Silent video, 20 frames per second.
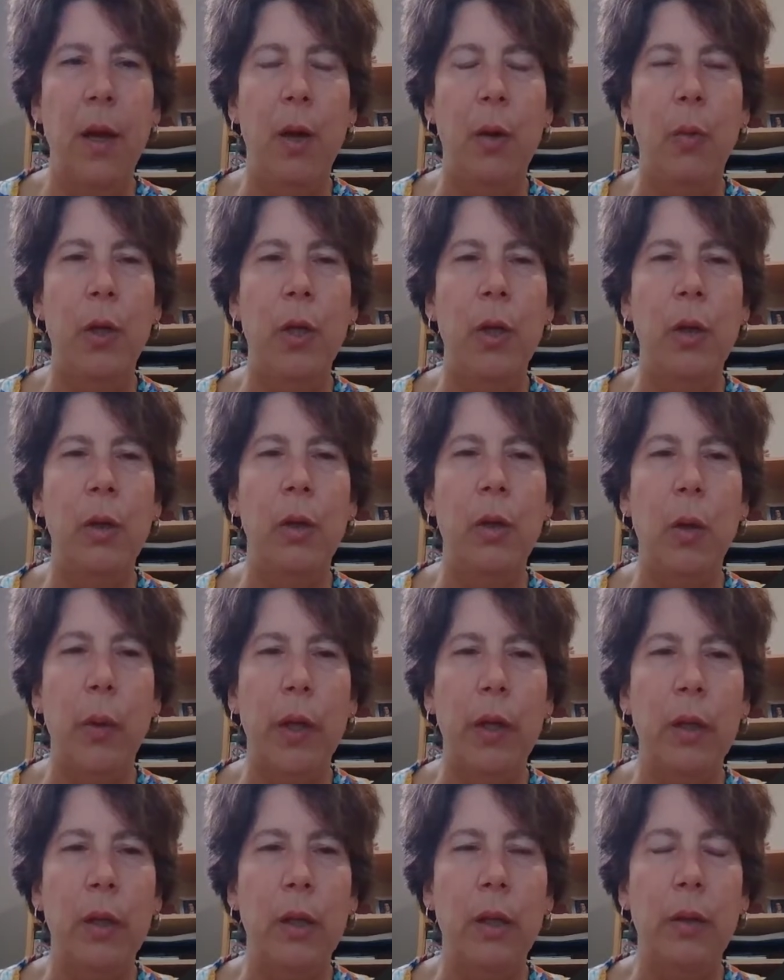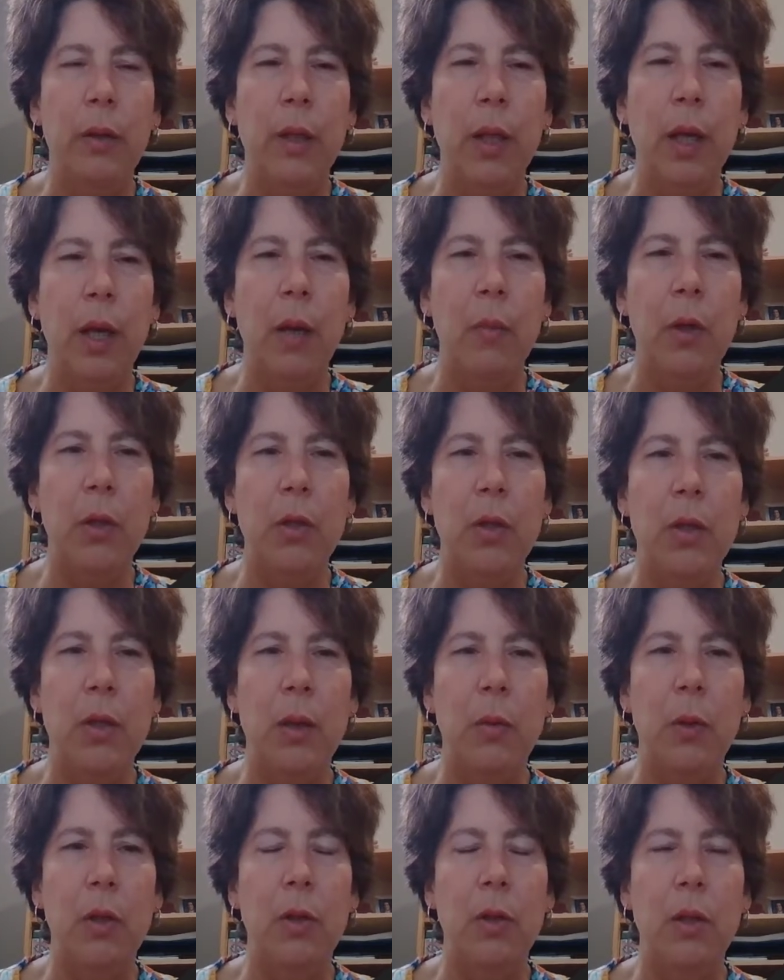When you're going through the images,
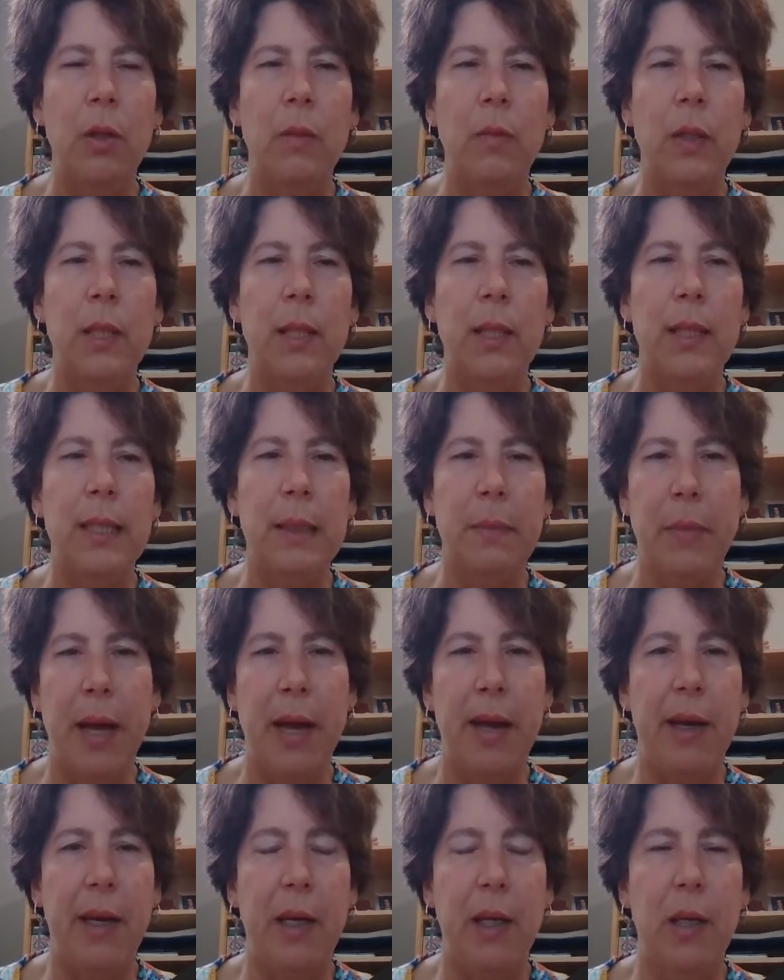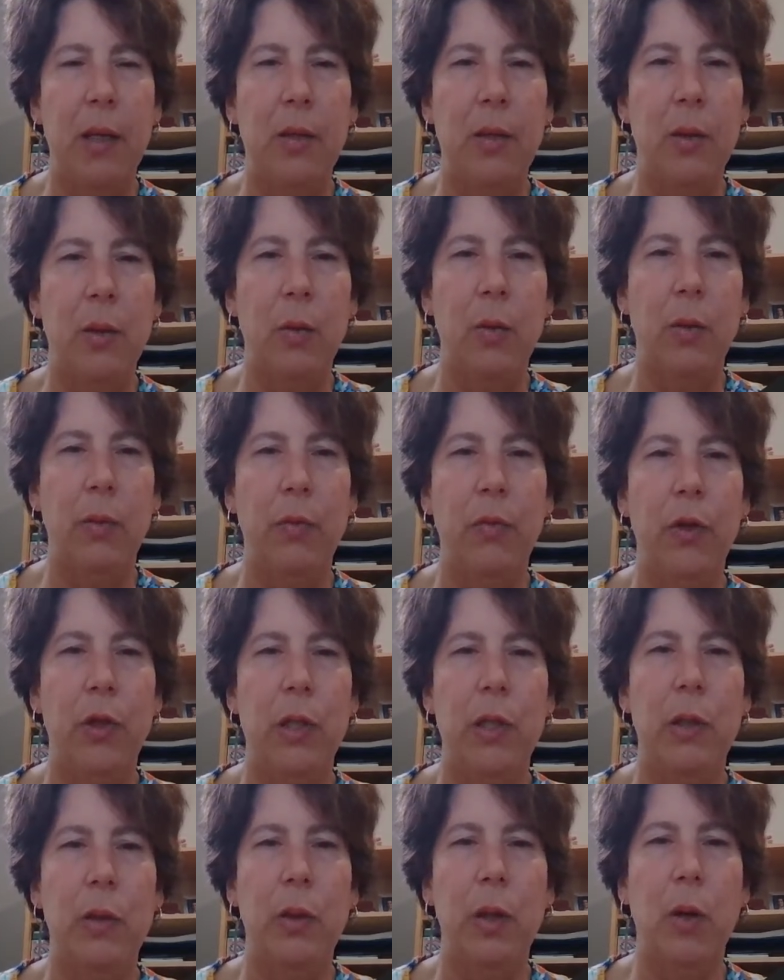I want you to be systematic. So
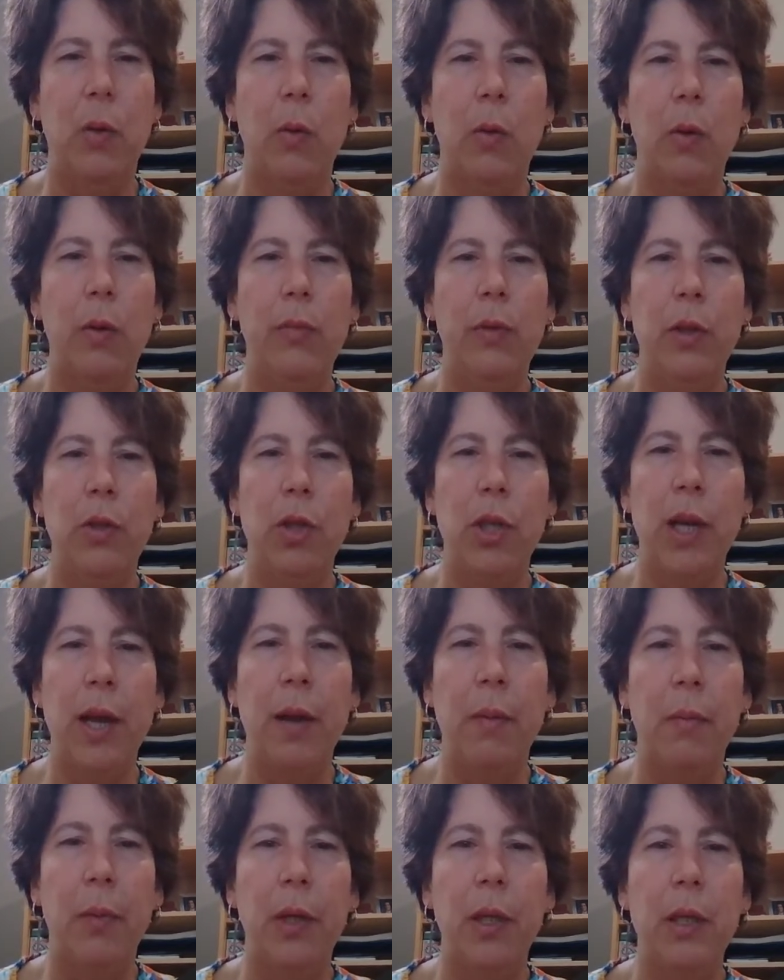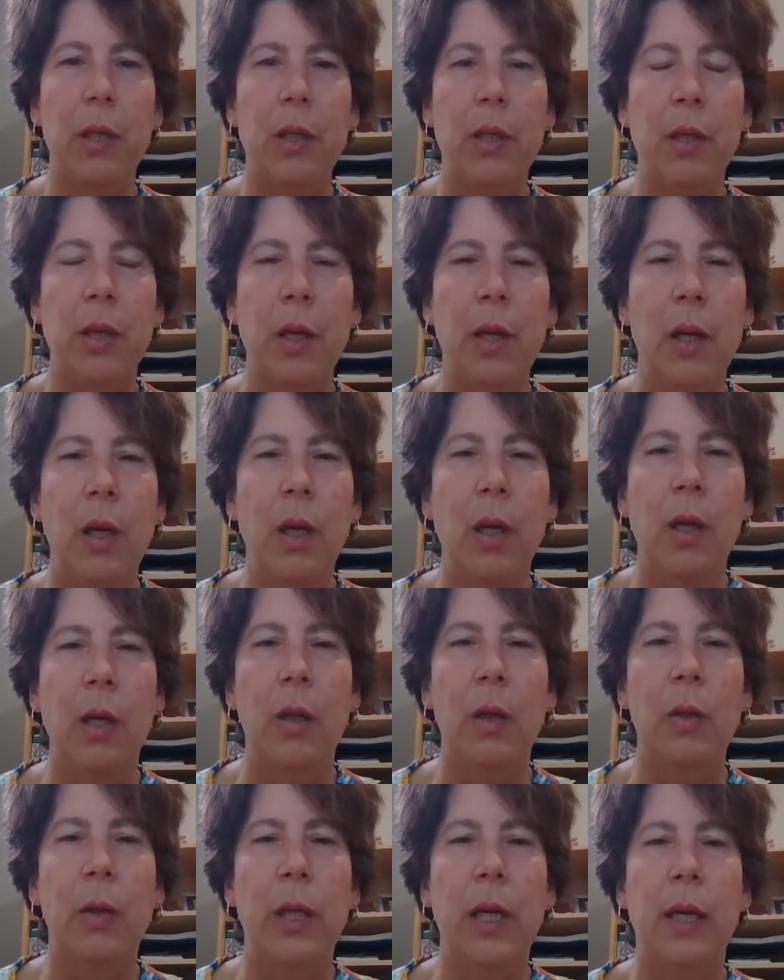first look at all of the chambers,
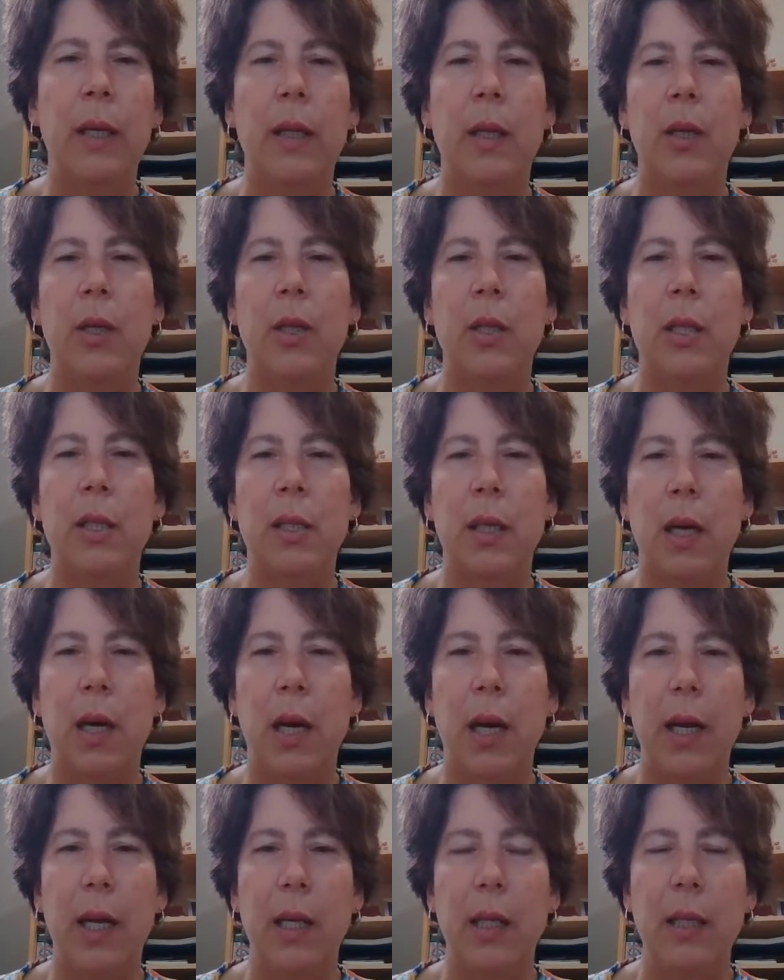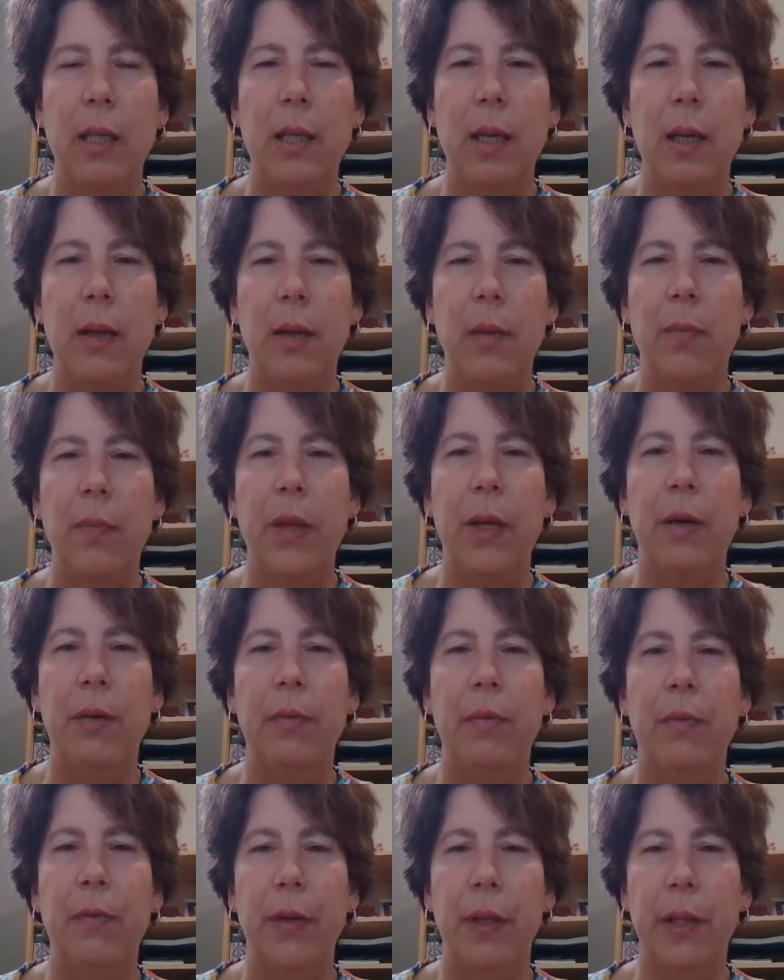look at their size, their
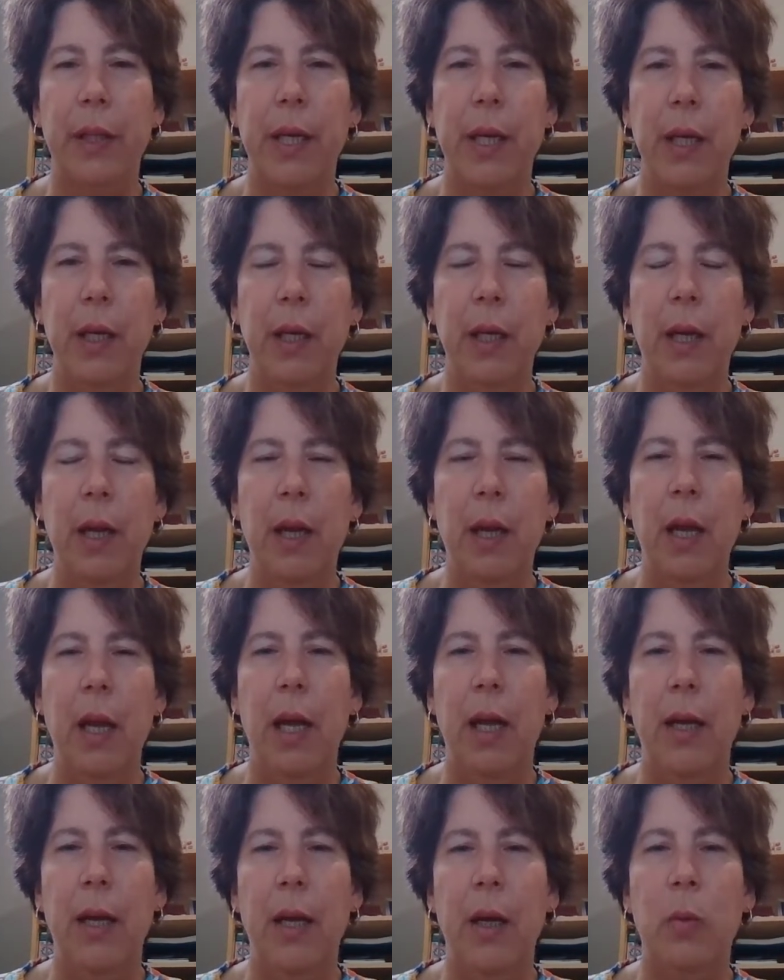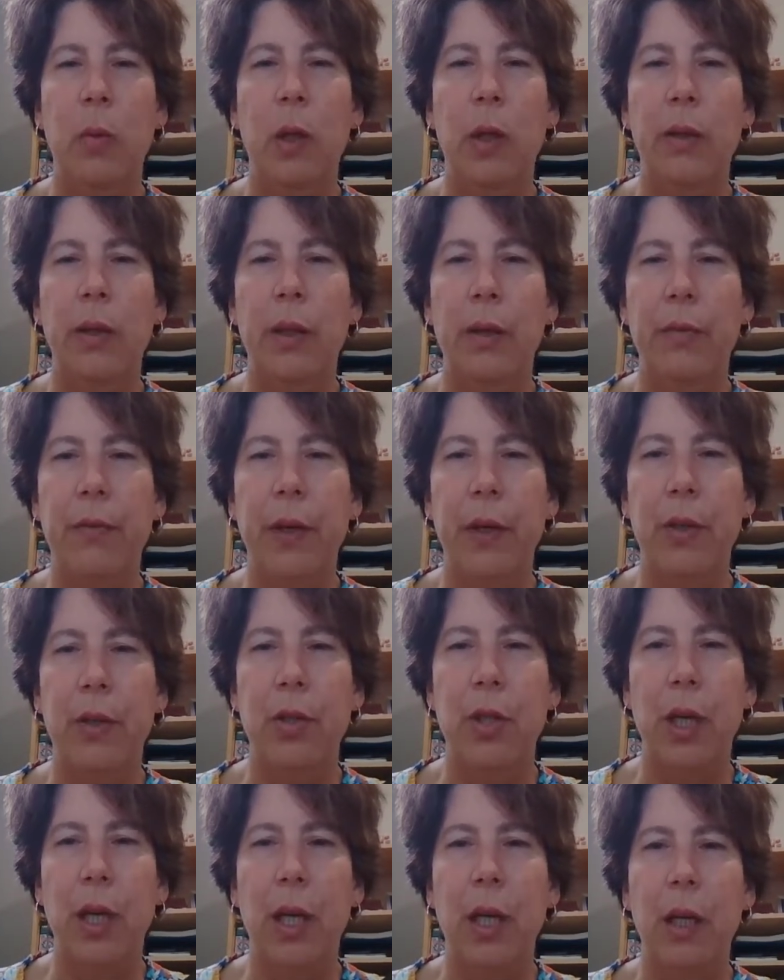filling, and how well they're
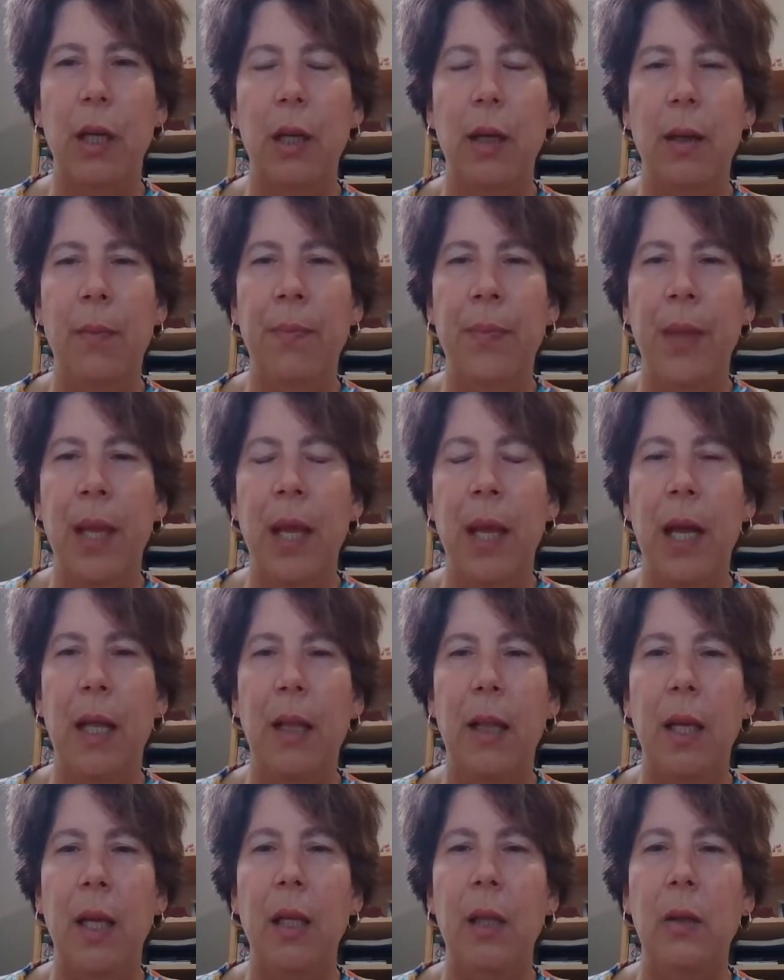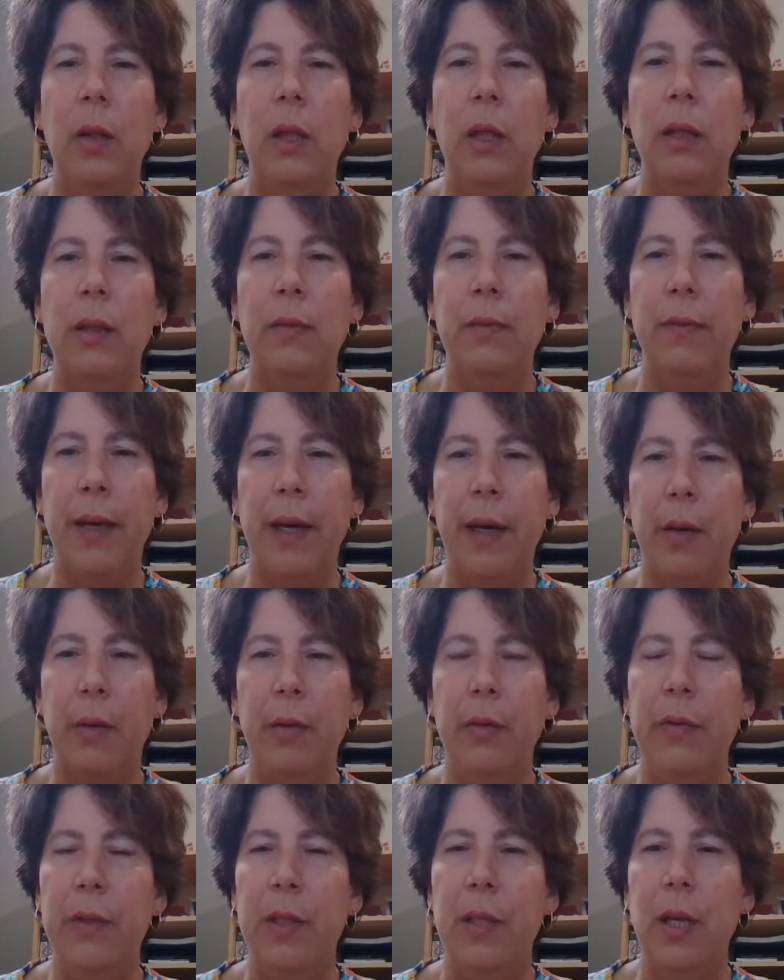functioning. And then look at the
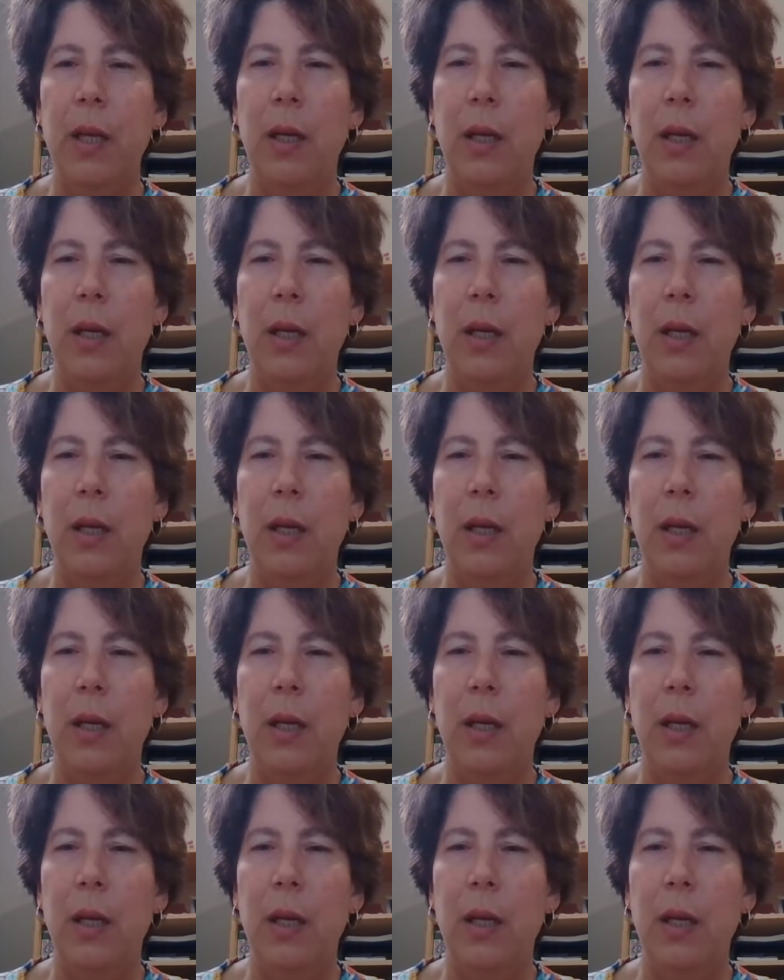valves,